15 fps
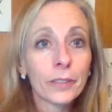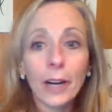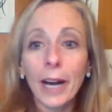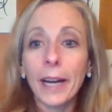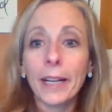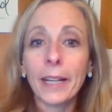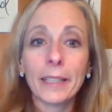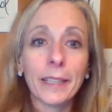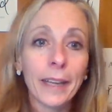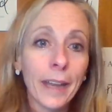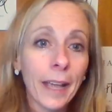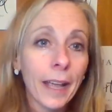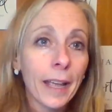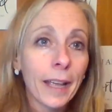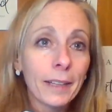to cry again
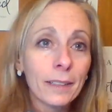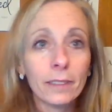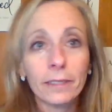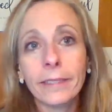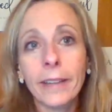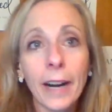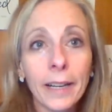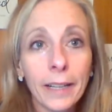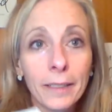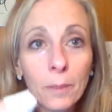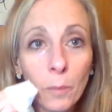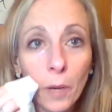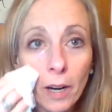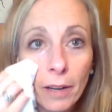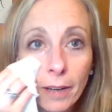today. Going to cry again
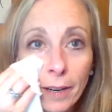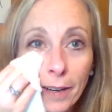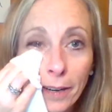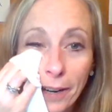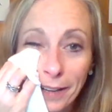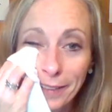tomorrow.